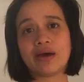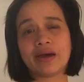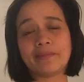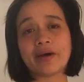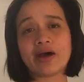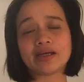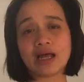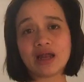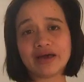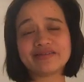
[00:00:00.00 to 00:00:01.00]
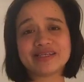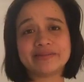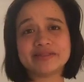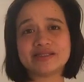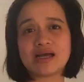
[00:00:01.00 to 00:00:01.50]
but a lot of
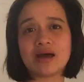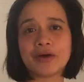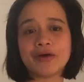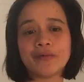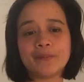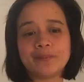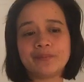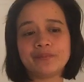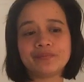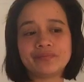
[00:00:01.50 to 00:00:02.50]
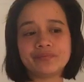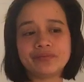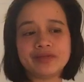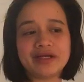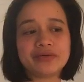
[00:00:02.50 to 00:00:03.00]
times
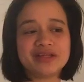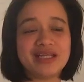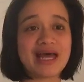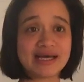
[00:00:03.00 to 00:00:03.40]
they don't need